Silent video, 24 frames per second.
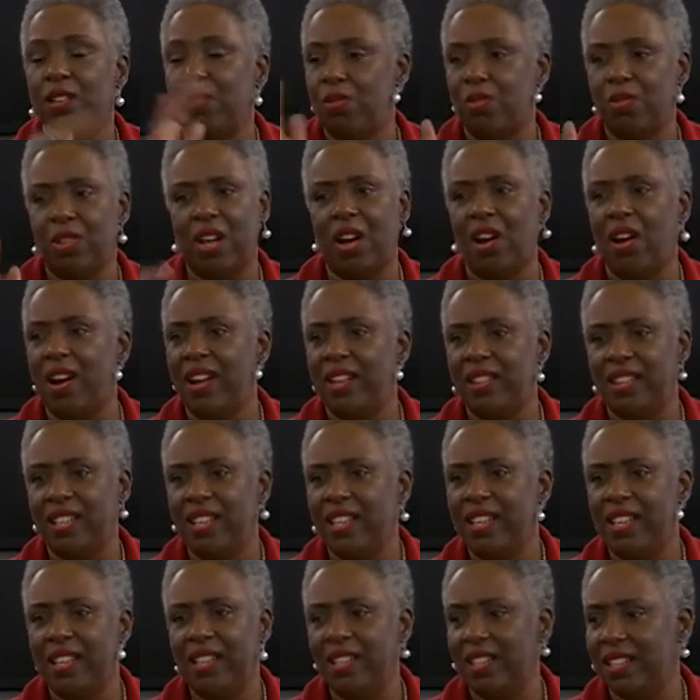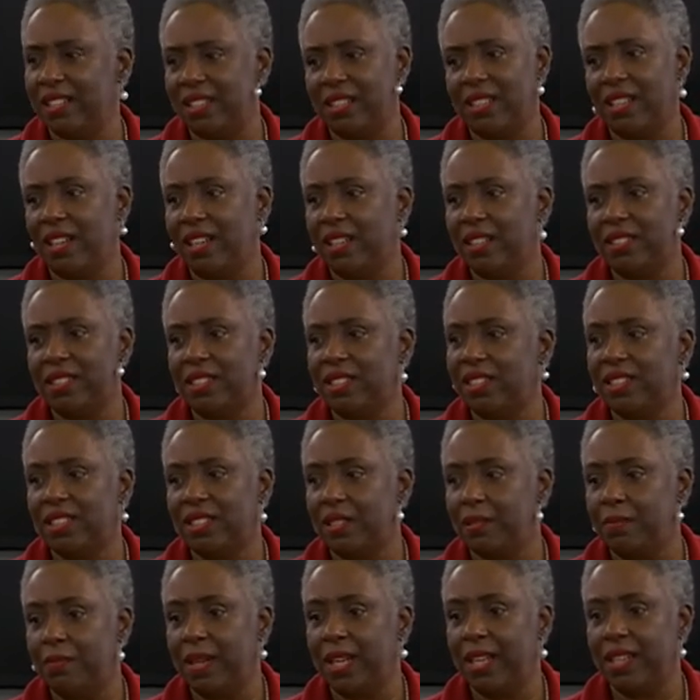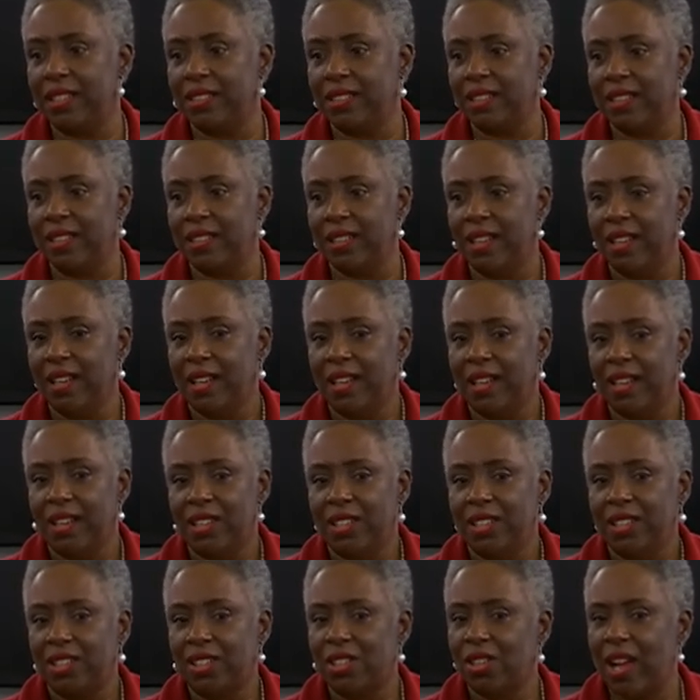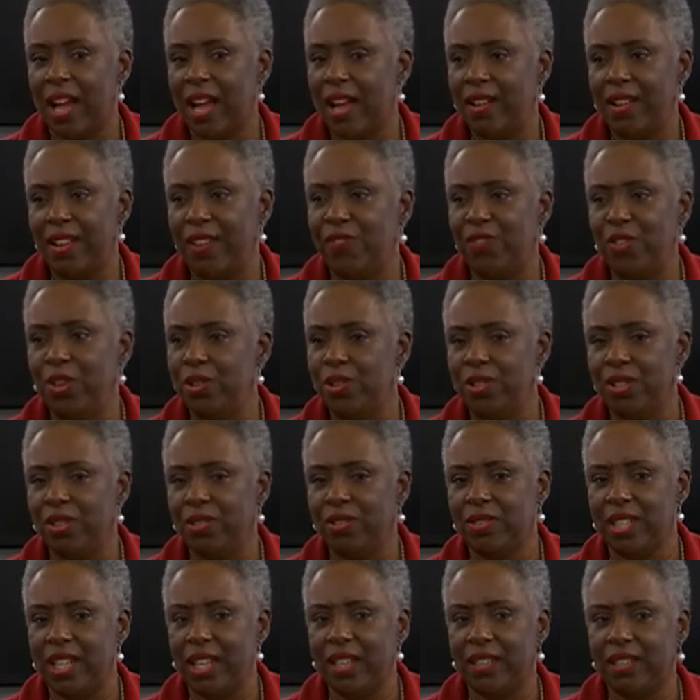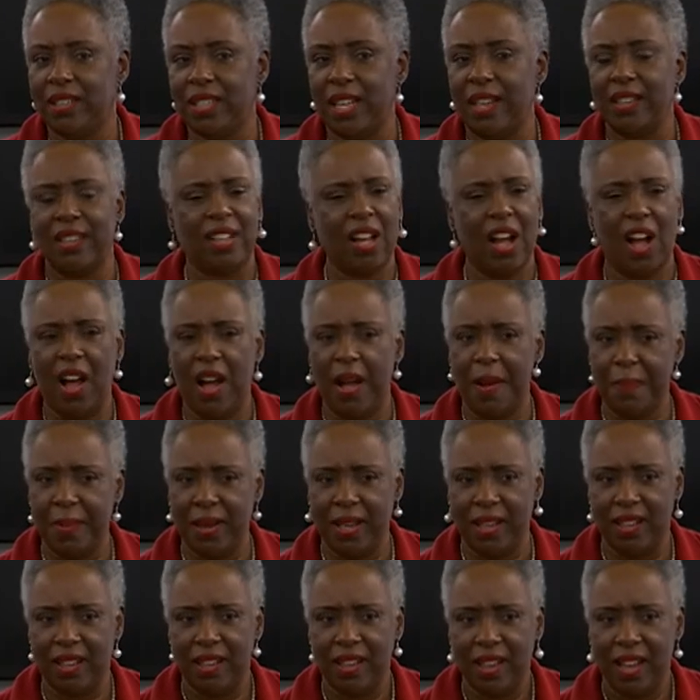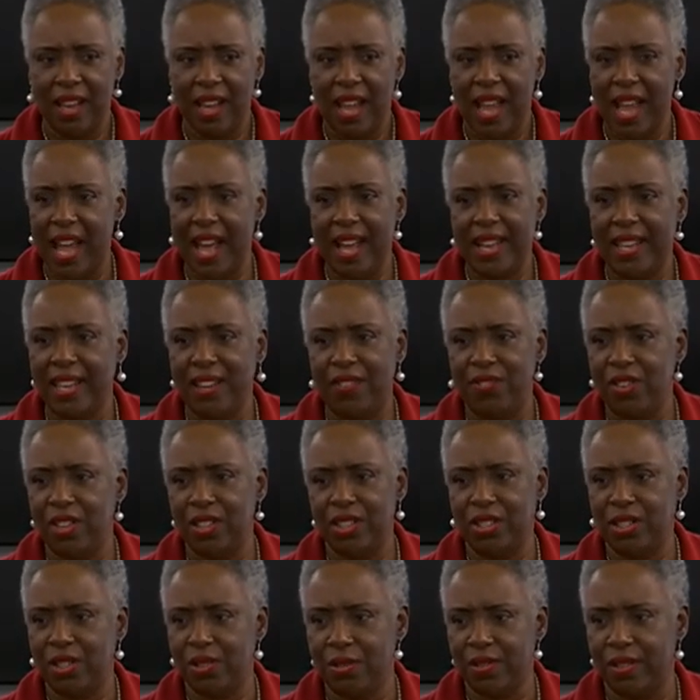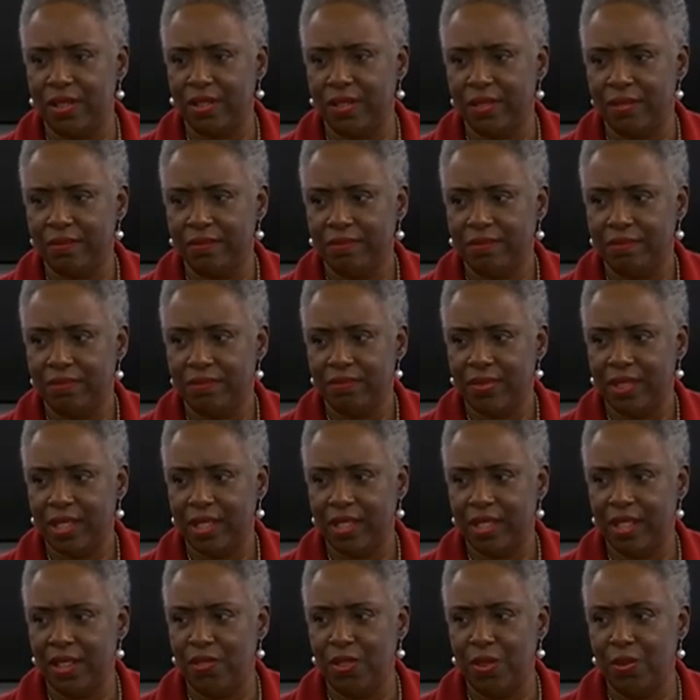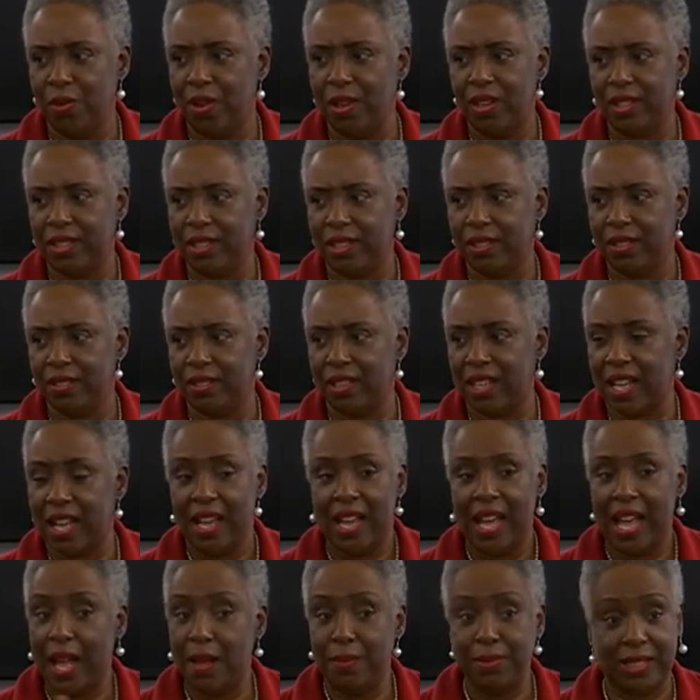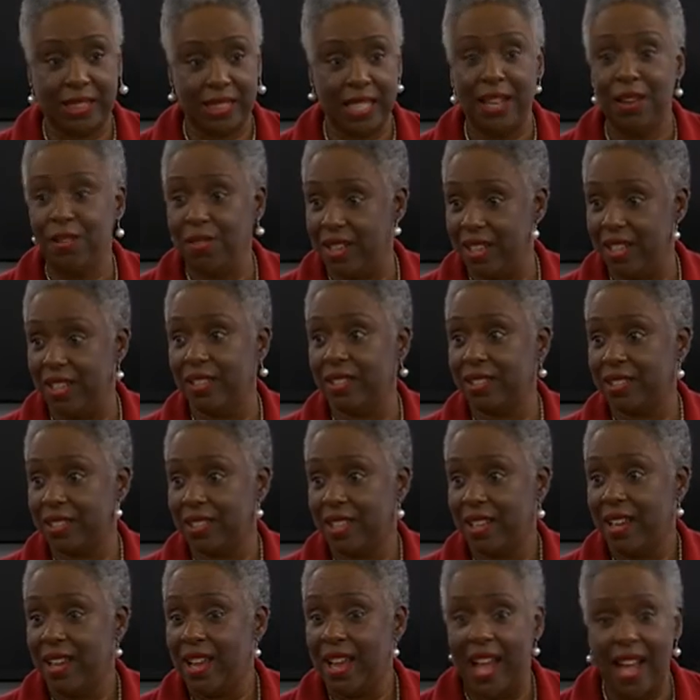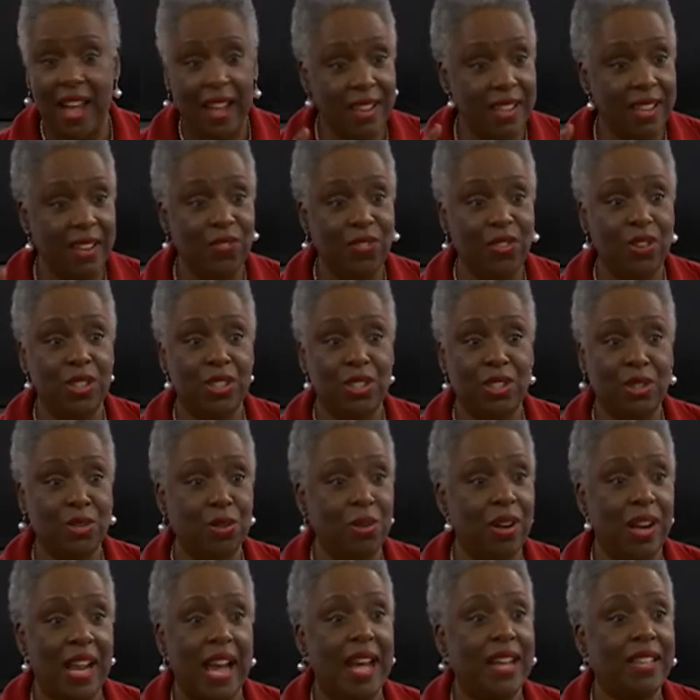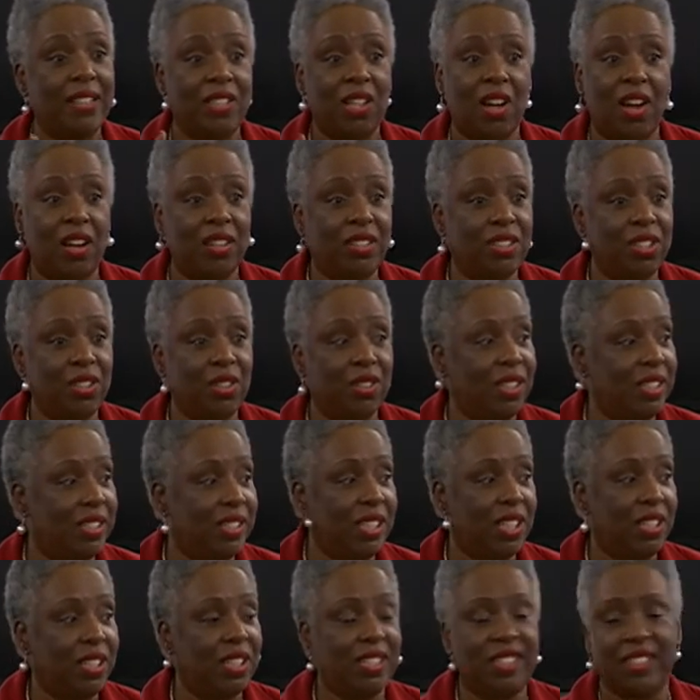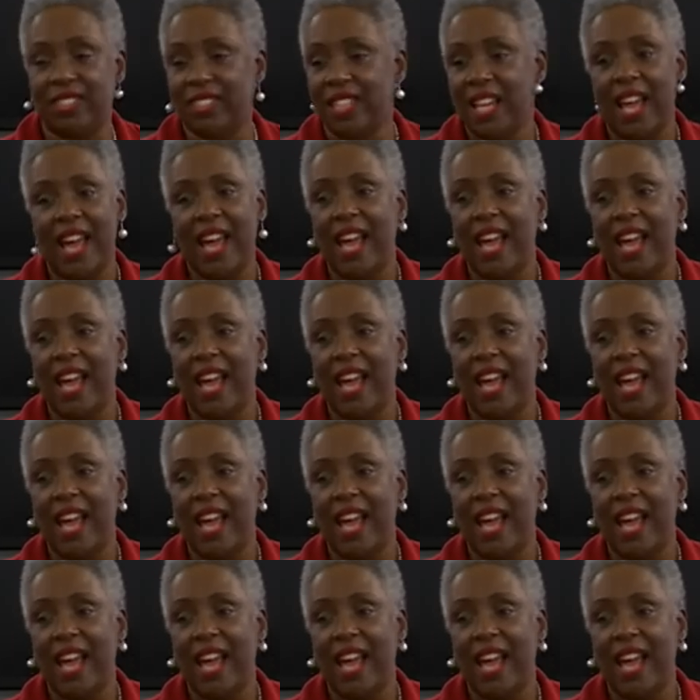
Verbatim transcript: the art that he has done is just amazing. So I, if you do, take, take call me. I'll give you a tour if you want to. I'm serious. I'll give you a tour. I'll talk to you and tell you because,